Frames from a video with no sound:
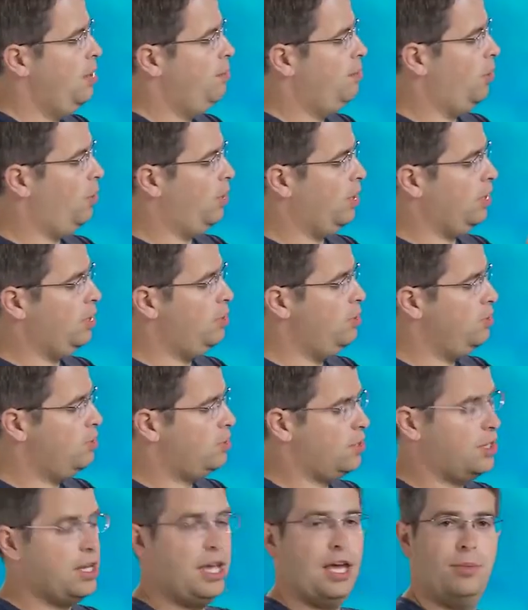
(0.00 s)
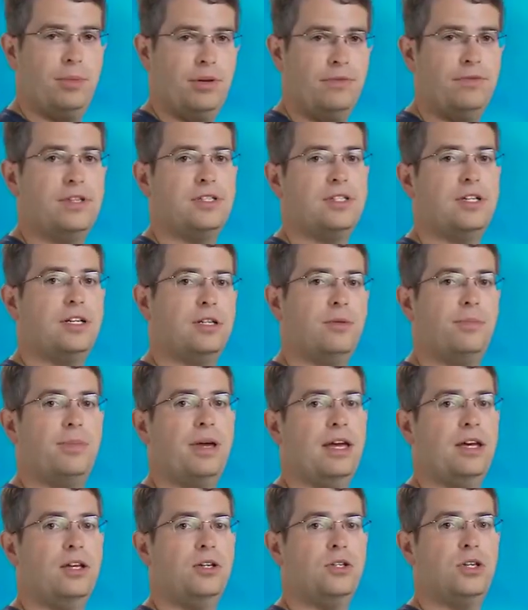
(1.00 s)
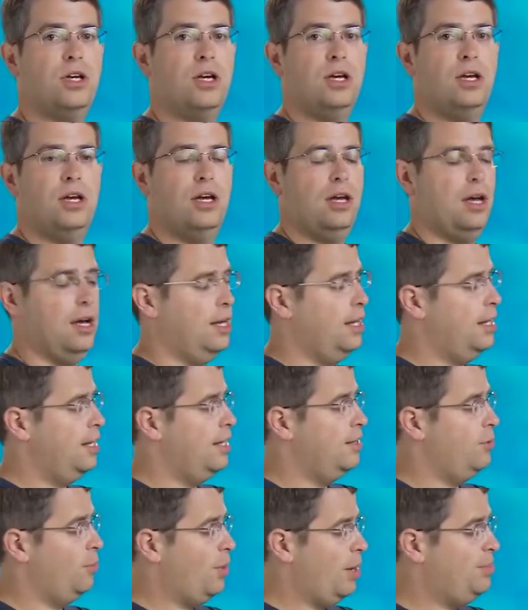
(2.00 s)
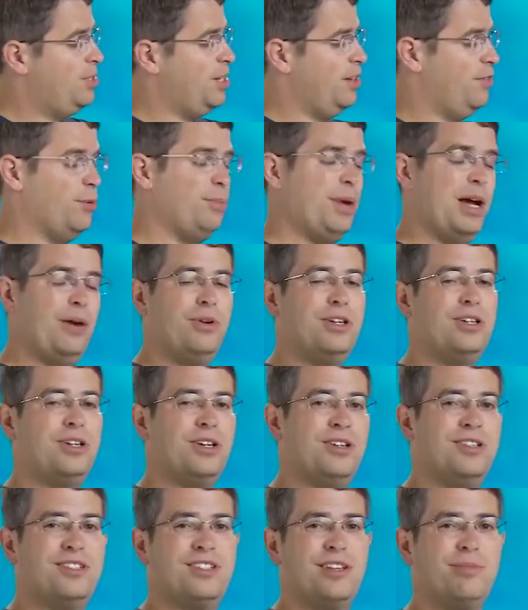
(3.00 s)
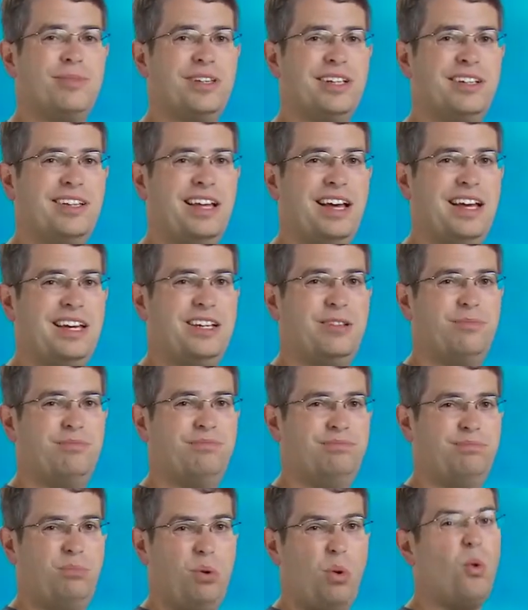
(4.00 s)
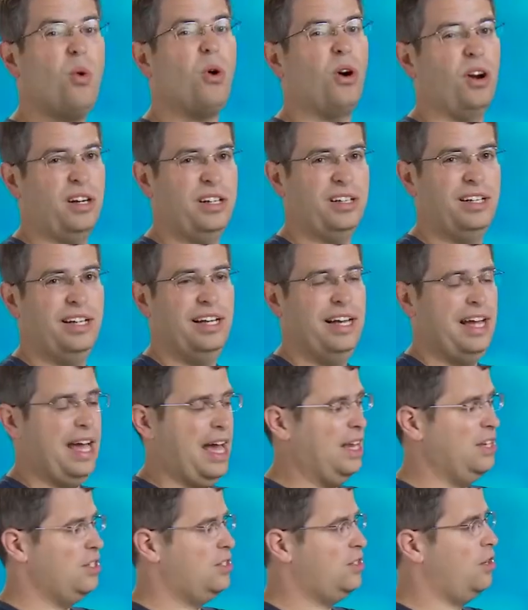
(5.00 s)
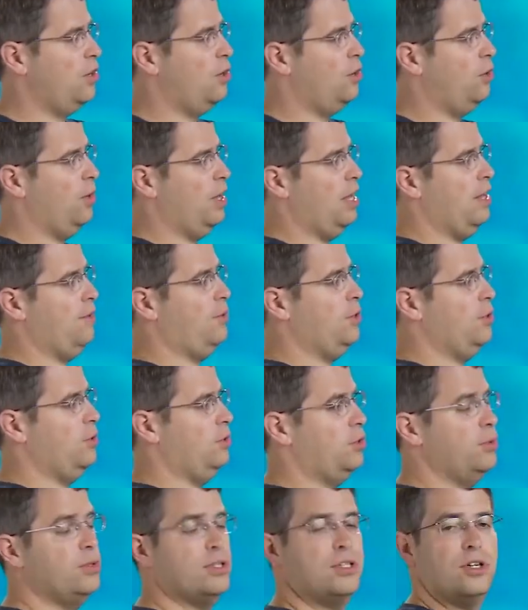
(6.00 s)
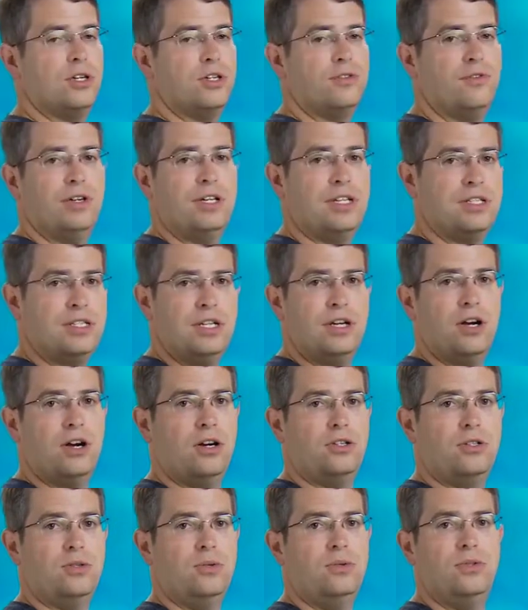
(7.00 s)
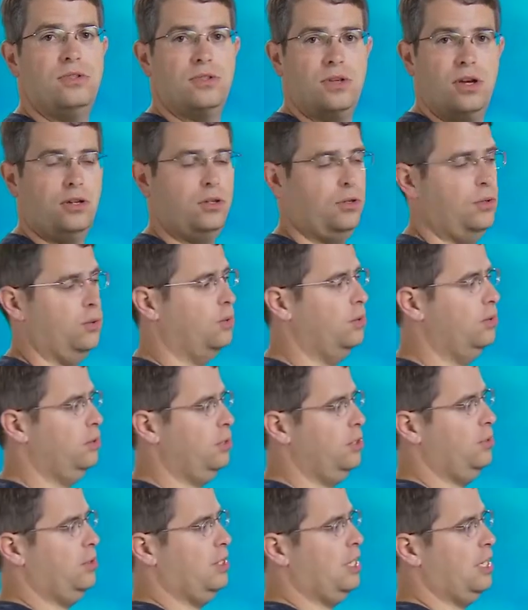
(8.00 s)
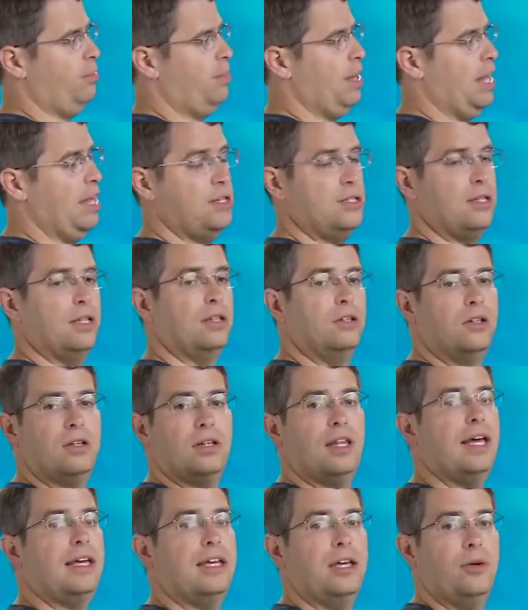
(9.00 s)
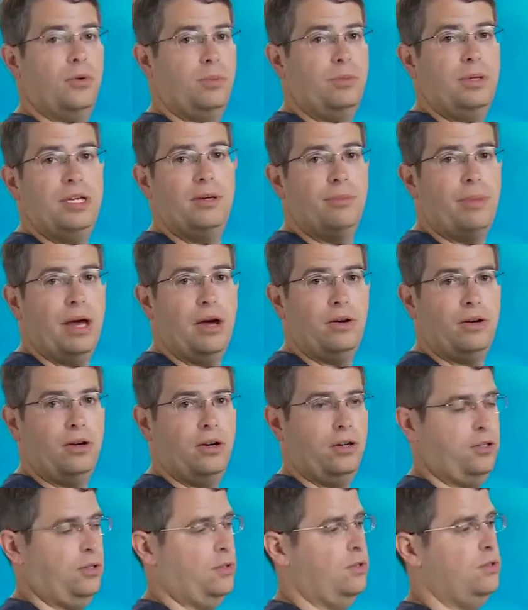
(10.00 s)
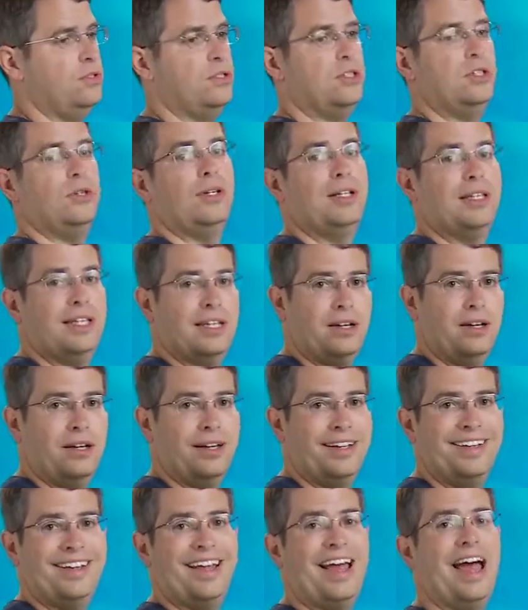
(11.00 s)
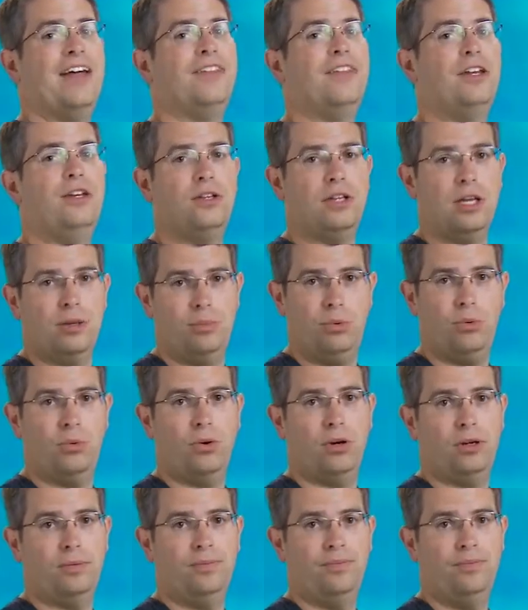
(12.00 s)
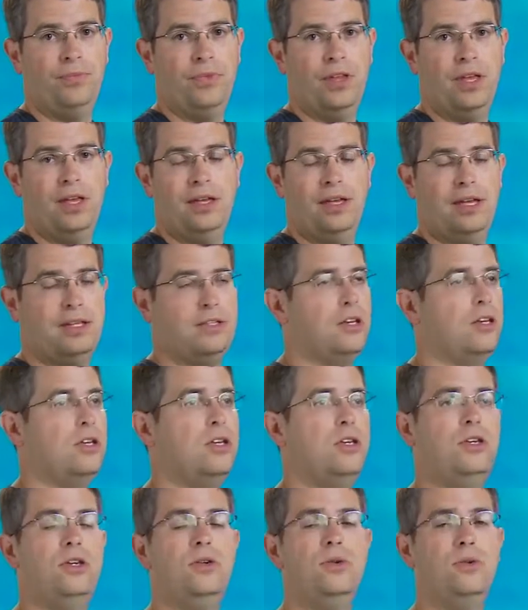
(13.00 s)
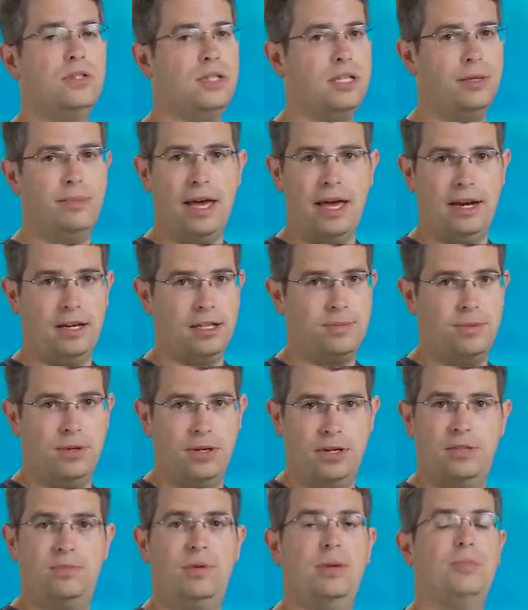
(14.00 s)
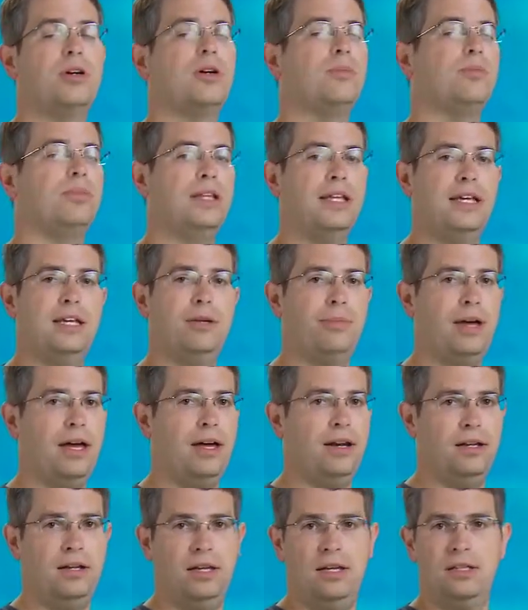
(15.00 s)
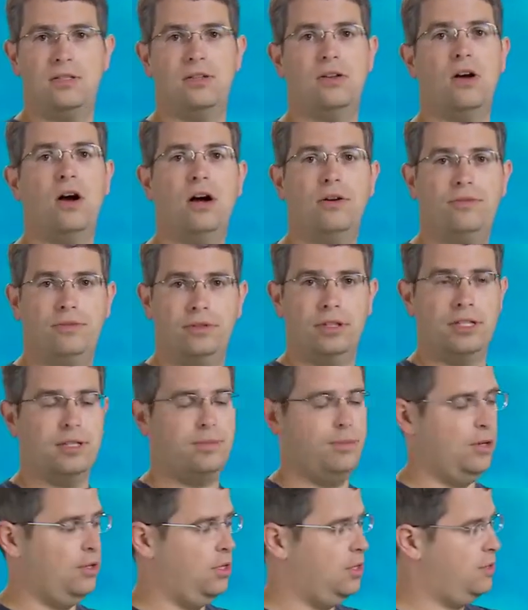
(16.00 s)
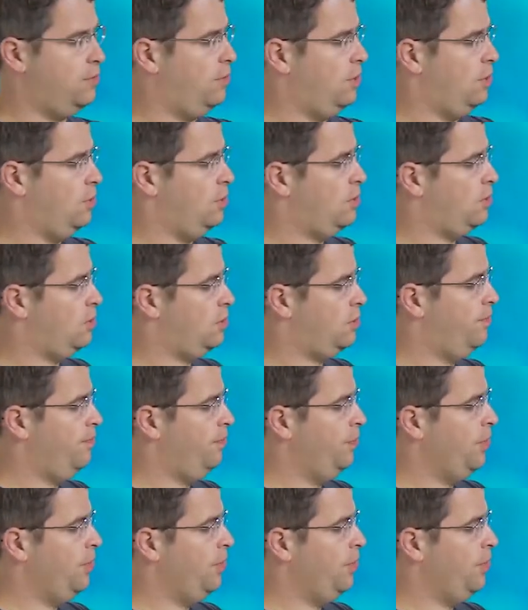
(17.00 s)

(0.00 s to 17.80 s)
But when a user came and visited the page, the web server might return something like porn. And so if you do a search for Disney cartoons on Google, you'd get a page that looked like it would be about cartoons, you'd click on it, and then you'd get porn. That's a hugely bad experience. People complain about it. It's an awful experience for users.